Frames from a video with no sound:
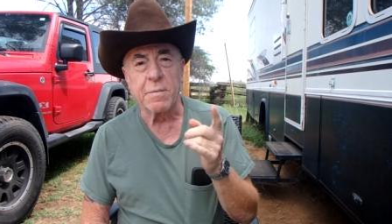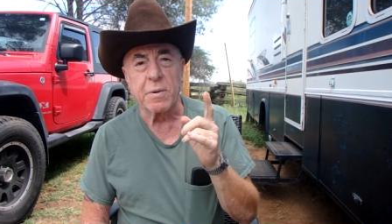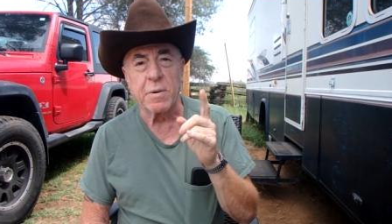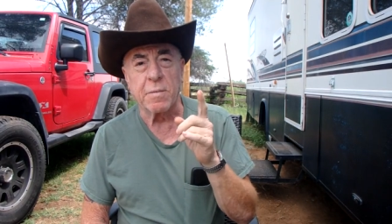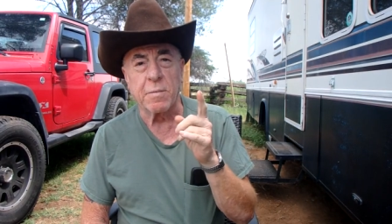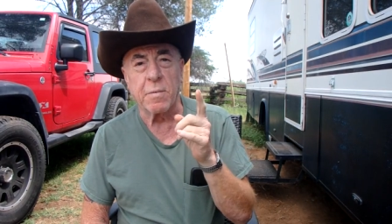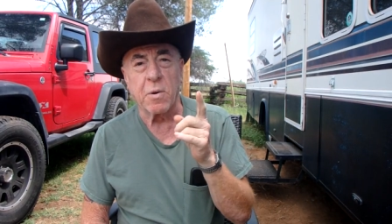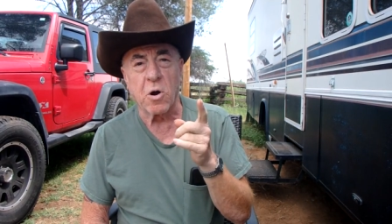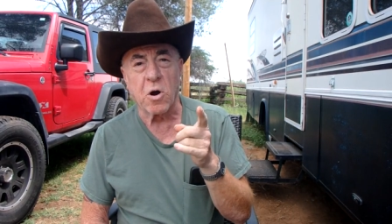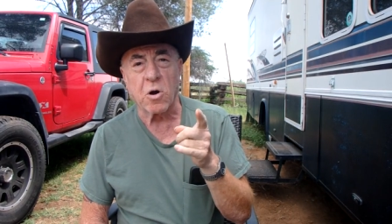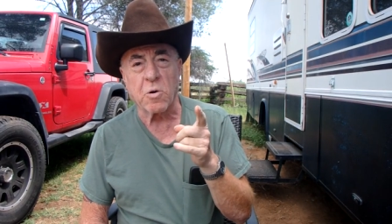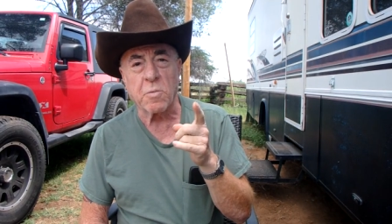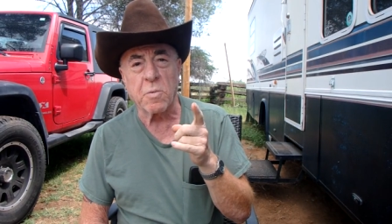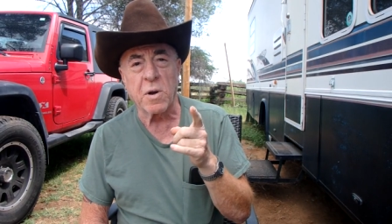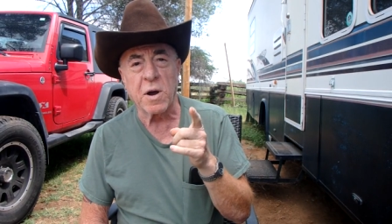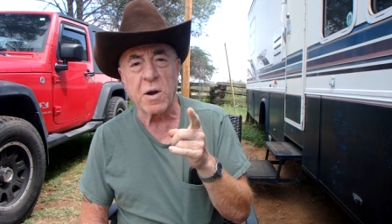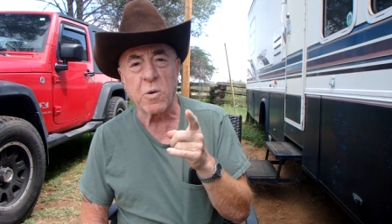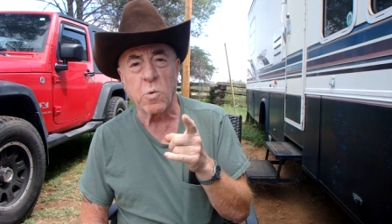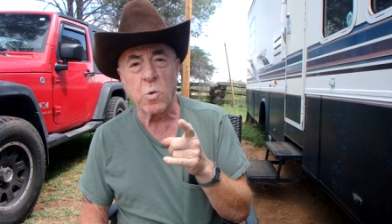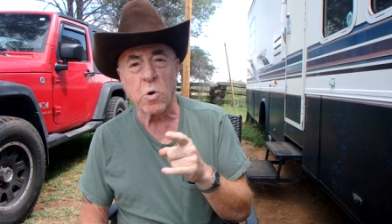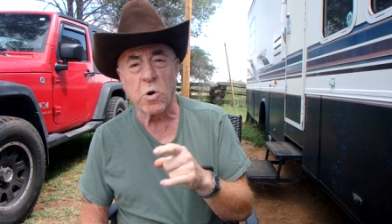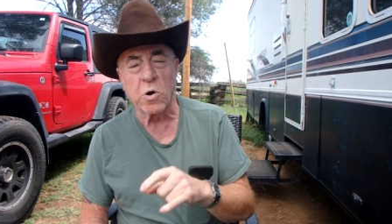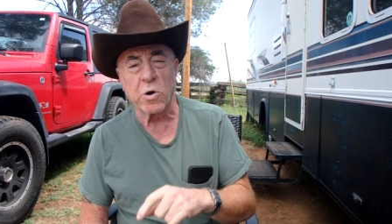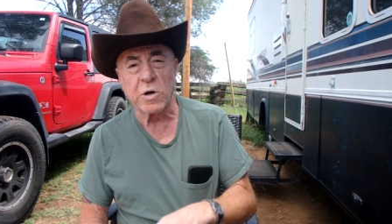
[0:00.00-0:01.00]
But mark
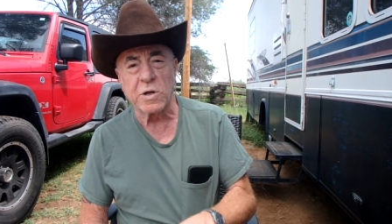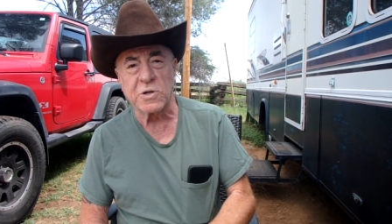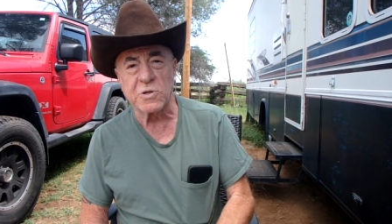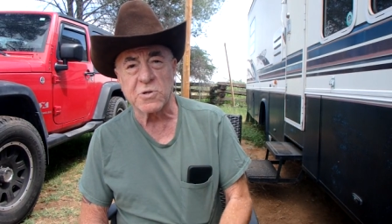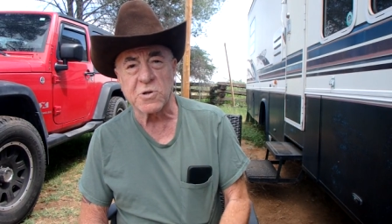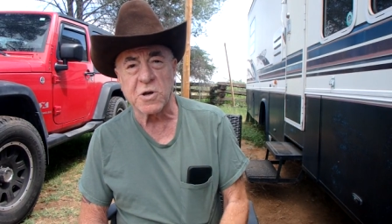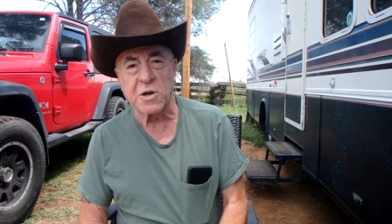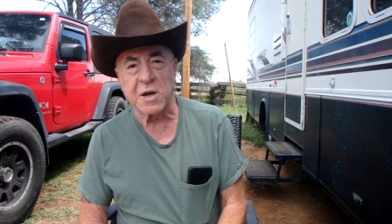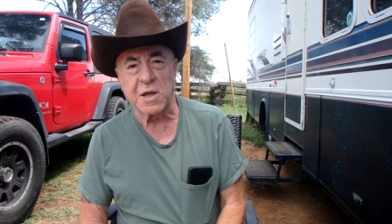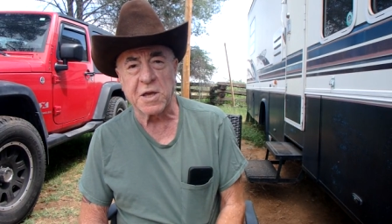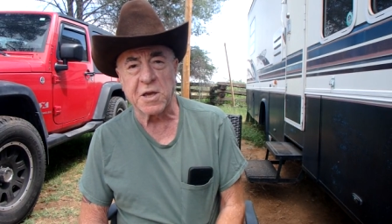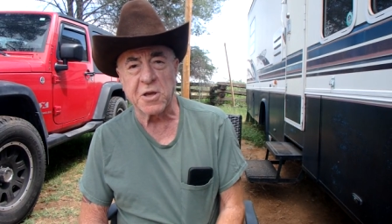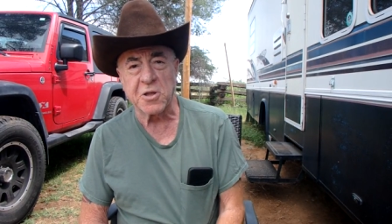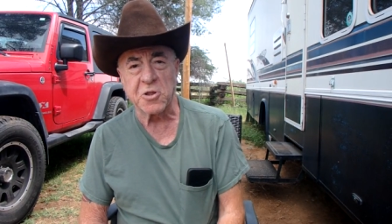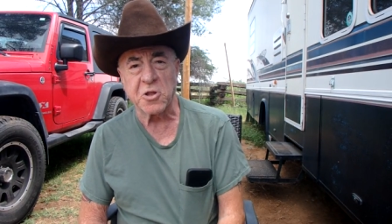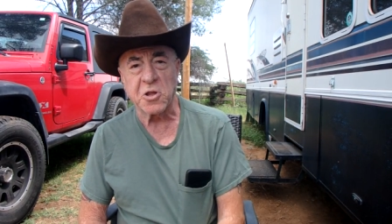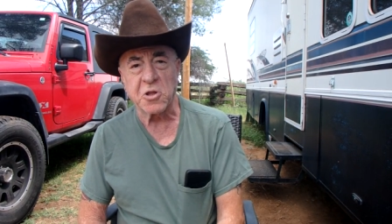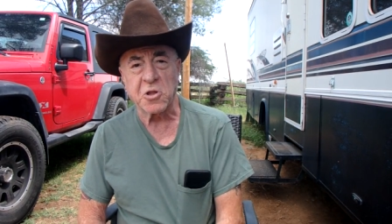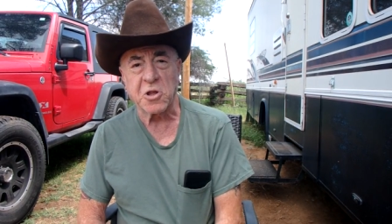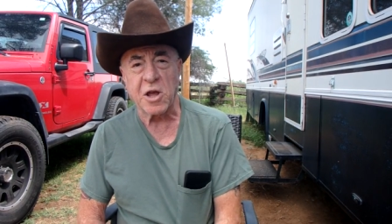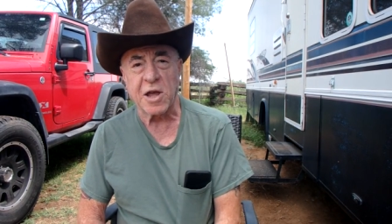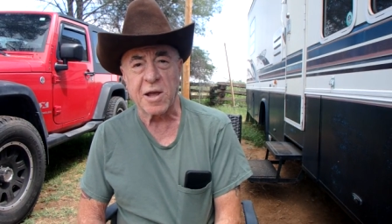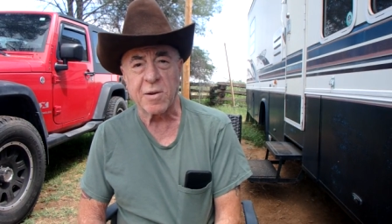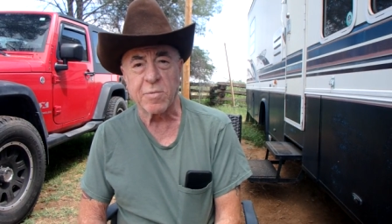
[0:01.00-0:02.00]
my word, he's going to hit
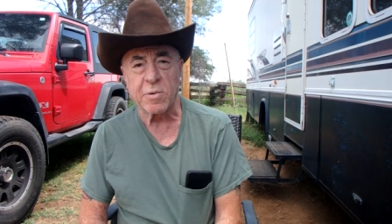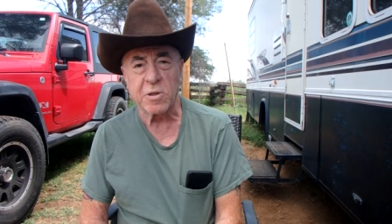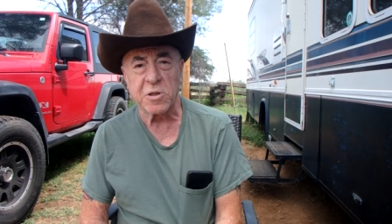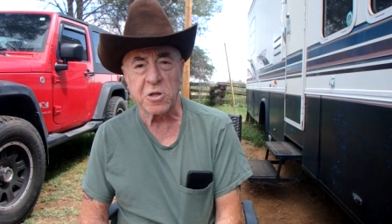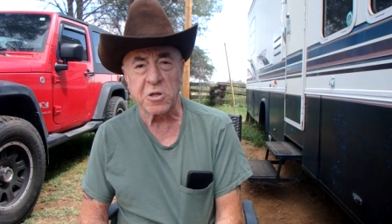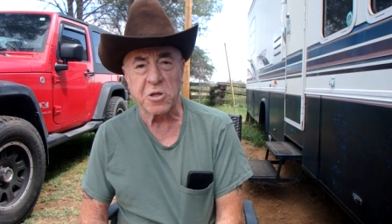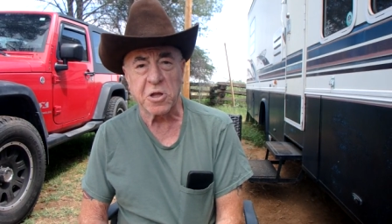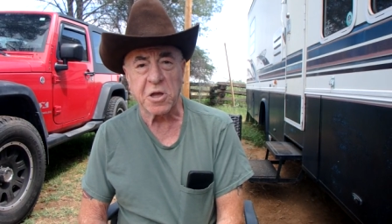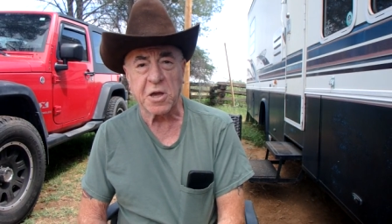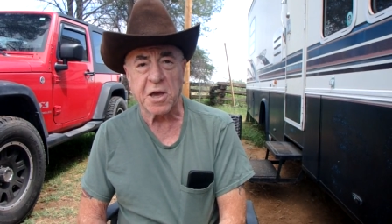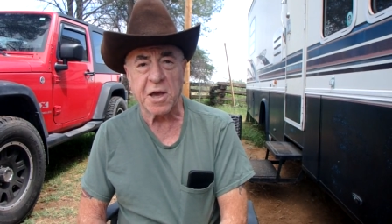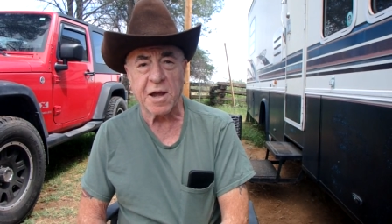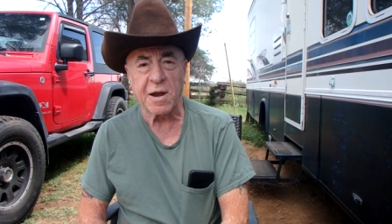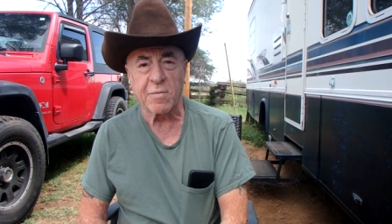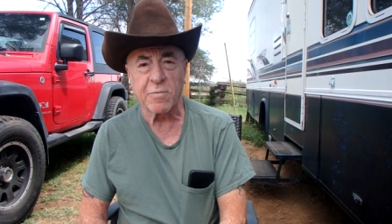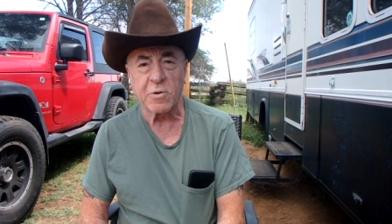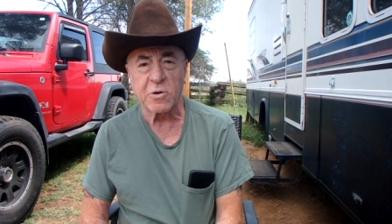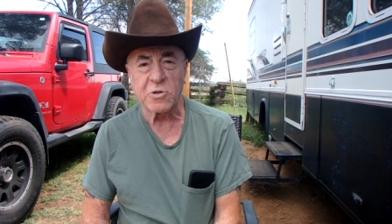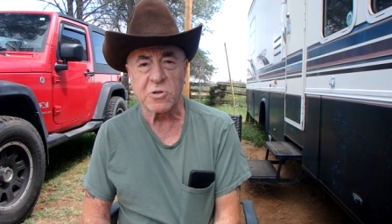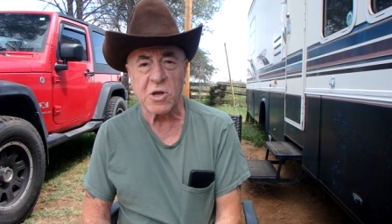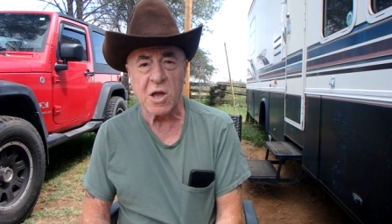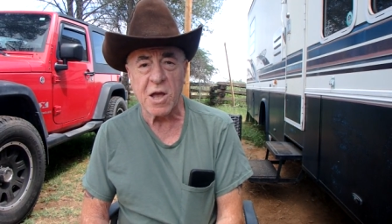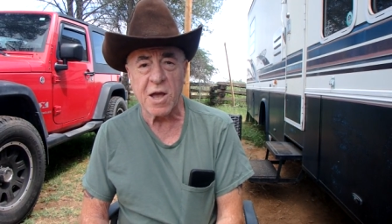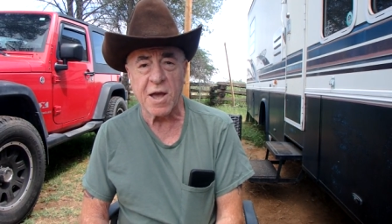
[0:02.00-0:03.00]
the table that the
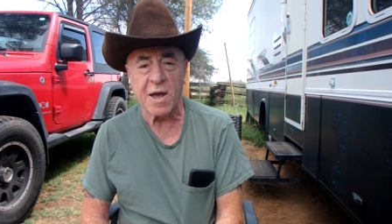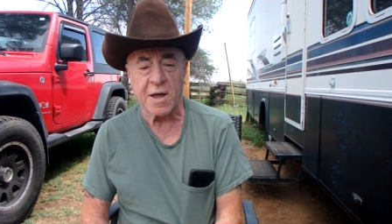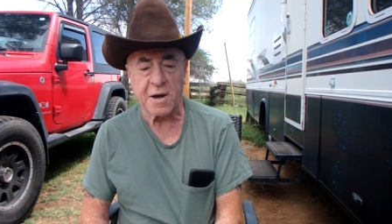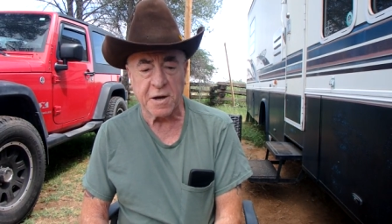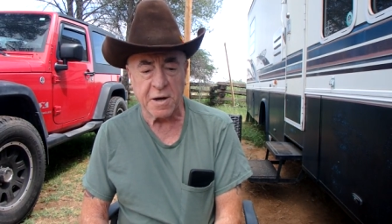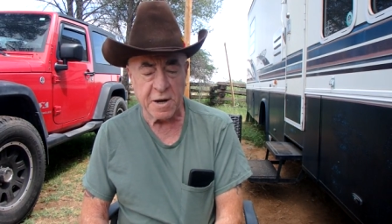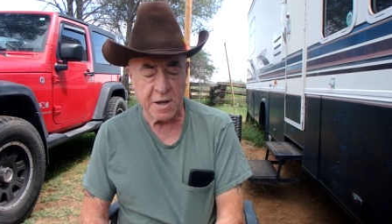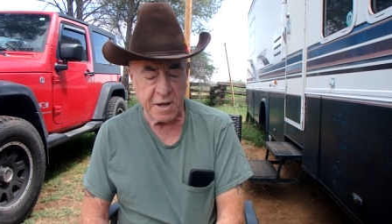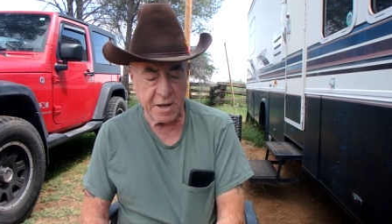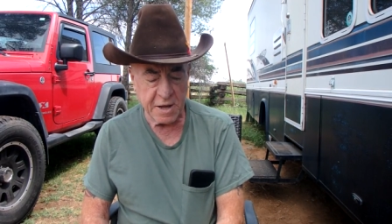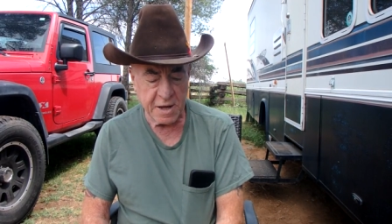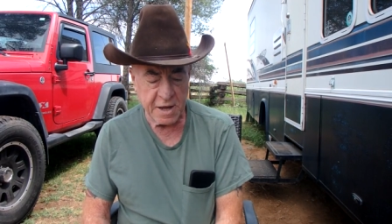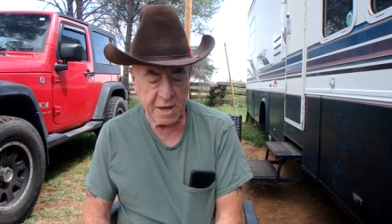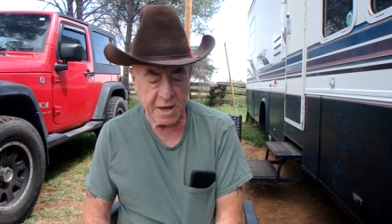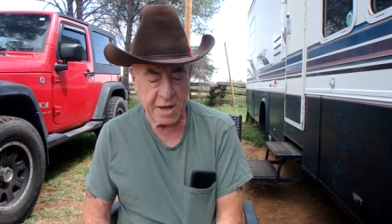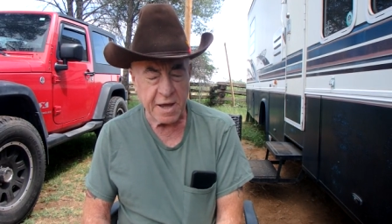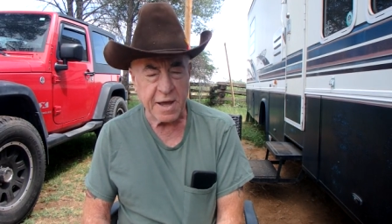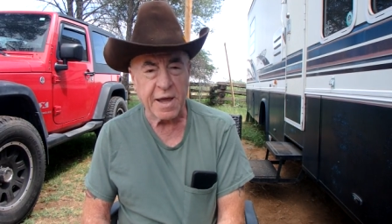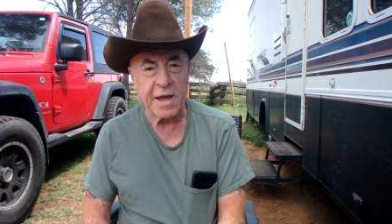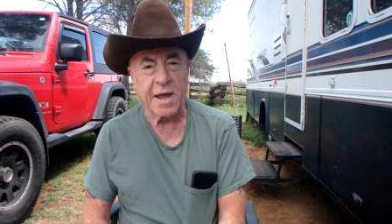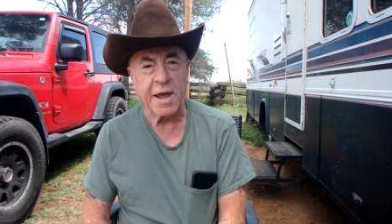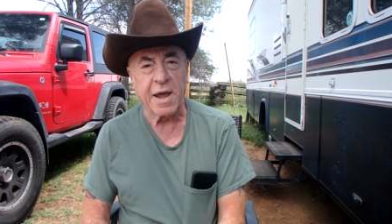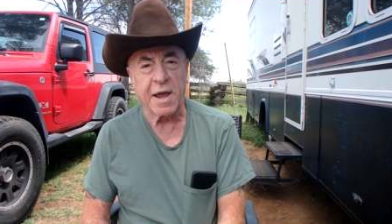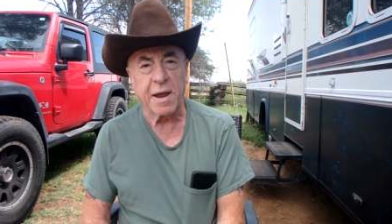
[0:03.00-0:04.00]
camera's on
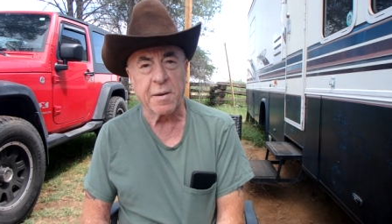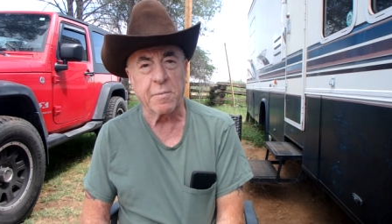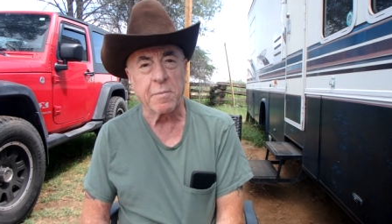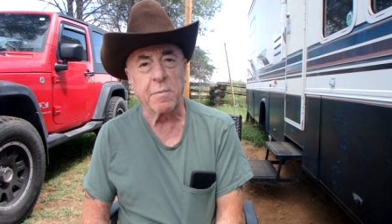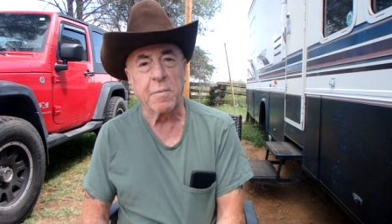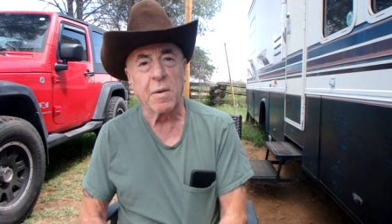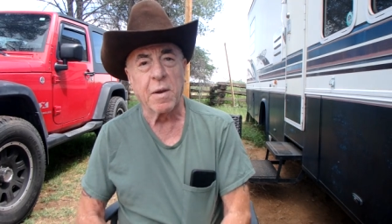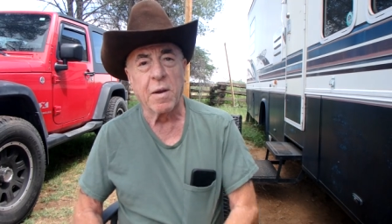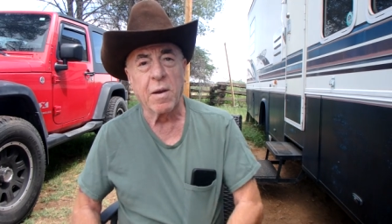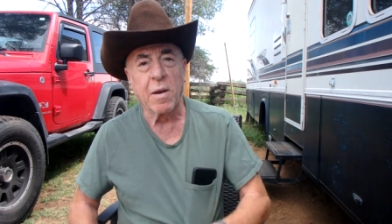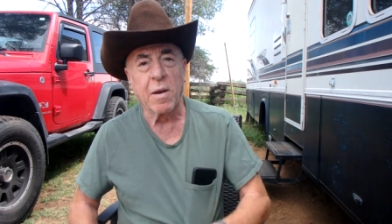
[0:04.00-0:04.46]
and